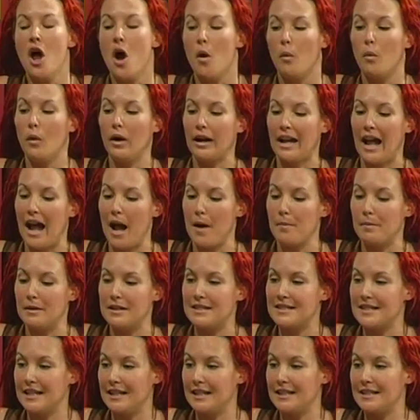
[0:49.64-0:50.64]
What
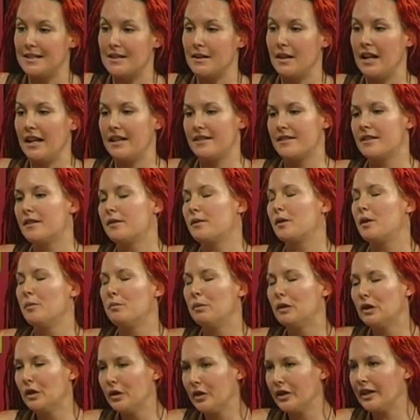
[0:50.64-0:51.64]
happens is it, the
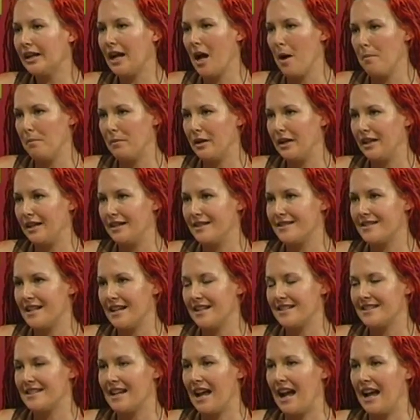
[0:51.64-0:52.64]
balloon companies
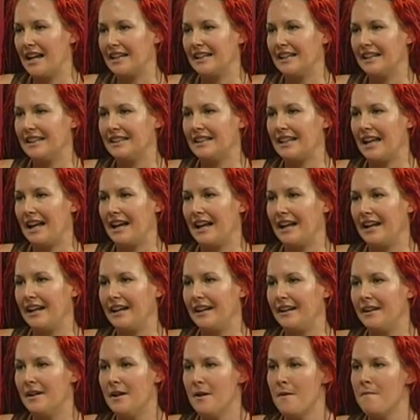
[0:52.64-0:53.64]
are saying that
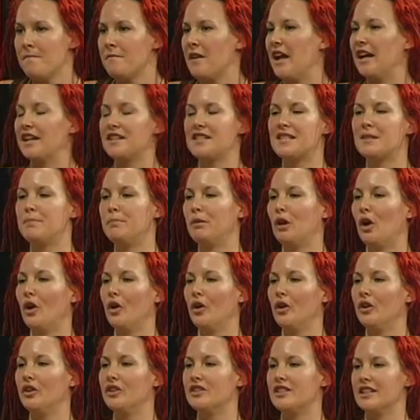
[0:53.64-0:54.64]
they
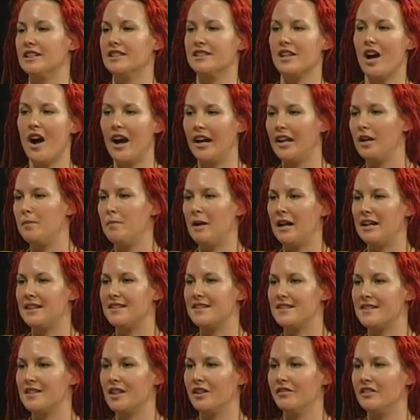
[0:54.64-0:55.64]
explode and tiny
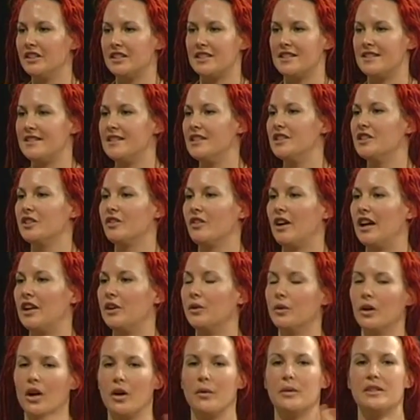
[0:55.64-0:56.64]
pieces of it disintegrate
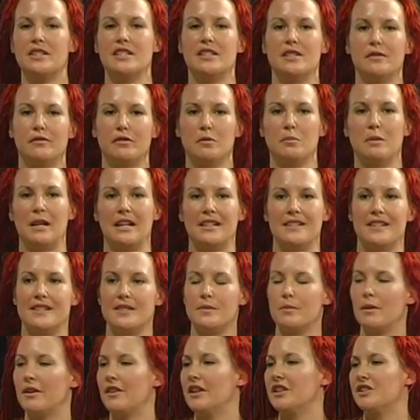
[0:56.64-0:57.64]
or go into different
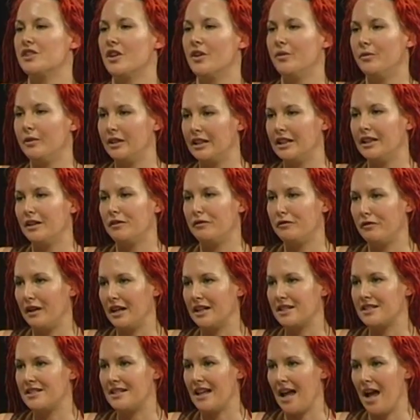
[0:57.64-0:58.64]
places where they don't really
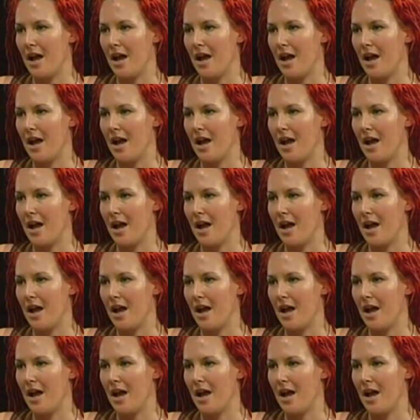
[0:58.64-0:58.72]
affect the